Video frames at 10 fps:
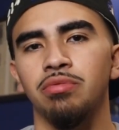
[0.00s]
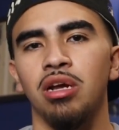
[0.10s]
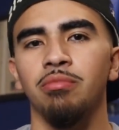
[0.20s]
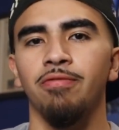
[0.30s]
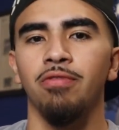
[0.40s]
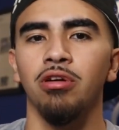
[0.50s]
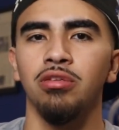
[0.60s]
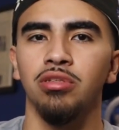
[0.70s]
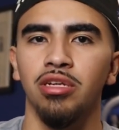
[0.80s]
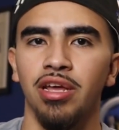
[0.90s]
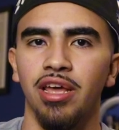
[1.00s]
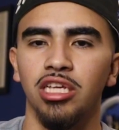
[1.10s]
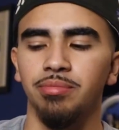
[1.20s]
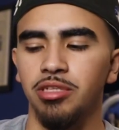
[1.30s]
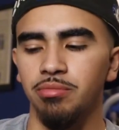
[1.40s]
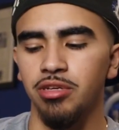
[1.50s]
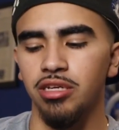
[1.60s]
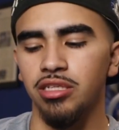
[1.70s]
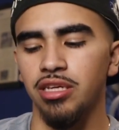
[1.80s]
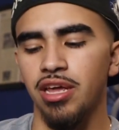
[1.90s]
right before using enhancements,
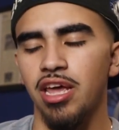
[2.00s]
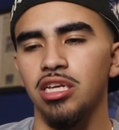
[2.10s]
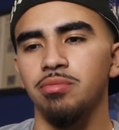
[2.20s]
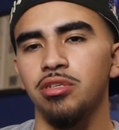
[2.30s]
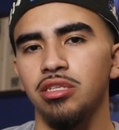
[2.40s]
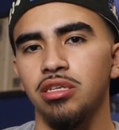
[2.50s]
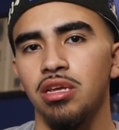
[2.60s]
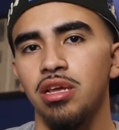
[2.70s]
because enhancements,